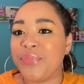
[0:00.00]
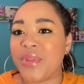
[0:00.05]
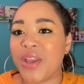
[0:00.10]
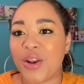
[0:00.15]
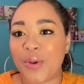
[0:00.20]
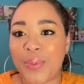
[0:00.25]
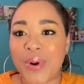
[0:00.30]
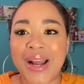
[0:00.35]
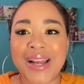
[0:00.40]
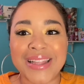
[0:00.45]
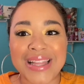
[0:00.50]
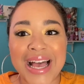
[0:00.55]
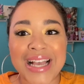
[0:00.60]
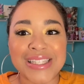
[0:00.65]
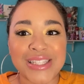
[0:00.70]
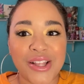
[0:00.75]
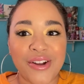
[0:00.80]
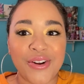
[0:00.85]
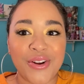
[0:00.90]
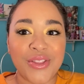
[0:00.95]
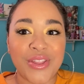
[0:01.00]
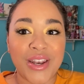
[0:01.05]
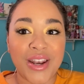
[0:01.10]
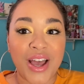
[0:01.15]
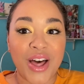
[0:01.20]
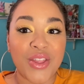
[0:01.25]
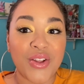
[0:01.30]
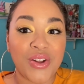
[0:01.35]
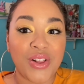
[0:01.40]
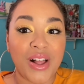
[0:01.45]
It'll probably last longer than
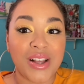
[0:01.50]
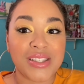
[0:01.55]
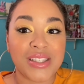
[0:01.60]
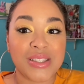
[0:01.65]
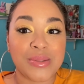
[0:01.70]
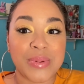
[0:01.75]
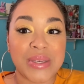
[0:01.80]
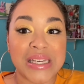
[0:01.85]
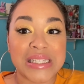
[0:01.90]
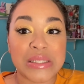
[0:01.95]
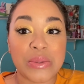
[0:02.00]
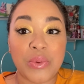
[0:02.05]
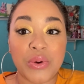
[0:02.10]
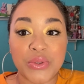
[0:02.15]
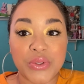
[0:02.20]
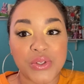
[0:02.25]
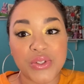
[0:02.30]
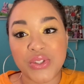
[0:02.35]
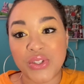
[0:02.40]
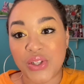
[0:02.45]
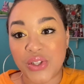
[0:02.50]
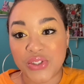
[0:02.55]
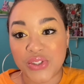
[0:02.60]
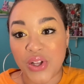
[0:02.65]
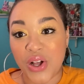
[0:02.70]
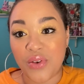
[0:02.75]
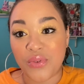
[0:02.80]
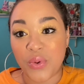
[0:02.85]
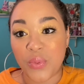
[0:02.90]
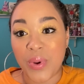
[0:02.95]
other glosses because it won't just
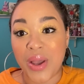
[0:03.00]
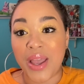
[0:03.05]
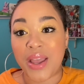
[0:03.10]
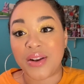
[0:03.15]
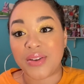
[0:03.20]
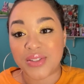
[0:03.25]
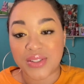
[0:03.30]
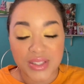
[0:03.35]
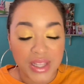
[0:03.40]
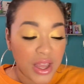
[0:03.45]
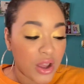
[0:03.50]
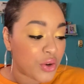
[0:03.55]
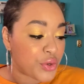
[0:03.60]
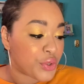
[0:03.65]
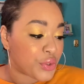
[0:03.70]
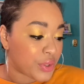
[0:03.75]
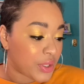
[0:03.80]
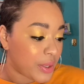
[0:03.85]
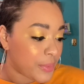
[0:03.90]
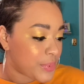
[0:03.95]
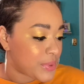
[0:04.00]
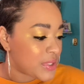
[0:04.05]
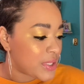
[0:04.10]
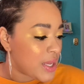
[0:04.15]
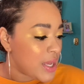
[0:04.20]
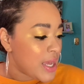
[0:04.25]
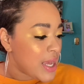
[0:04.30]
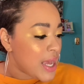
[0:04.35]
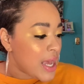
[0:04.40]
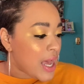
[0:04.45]
dissolve away. It'll stay on your lips.
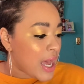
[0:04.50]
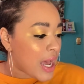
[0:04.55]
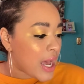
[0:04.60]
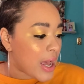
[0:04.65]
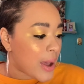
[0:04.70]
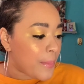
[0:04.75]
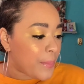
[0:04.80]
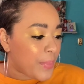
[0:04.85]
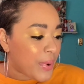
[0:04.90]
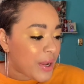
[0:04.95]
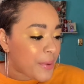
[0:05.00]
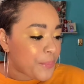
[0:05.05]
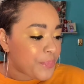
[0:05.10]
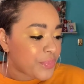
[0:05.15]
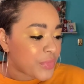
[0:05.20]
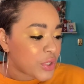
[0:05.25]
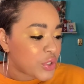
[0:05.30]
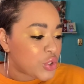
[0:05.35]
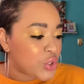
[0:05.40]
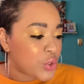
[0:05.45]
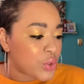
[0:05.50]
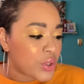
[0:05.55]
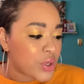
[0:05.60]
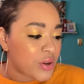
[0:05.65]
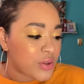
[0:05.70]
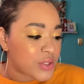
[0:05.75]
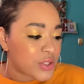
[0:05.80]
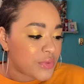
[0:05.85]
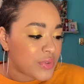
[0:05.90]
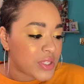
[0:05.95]
Um, but Two
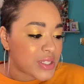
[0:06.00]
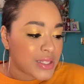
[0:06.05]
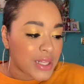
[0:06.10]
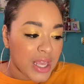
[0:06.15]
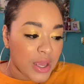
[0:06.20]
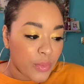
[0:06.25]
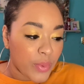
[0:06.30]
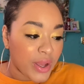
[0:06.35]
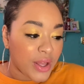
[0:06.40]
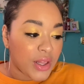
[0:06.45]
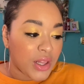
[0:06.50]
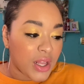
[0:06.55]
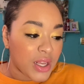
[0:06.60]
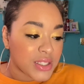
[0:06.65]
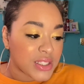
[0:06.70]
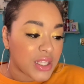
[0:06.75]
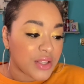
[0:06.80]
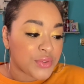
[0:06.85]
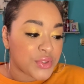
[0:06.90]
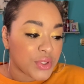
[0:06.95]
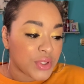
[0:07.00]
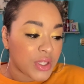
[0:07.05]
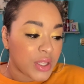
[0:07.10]
coats of this lightweight gloss gives your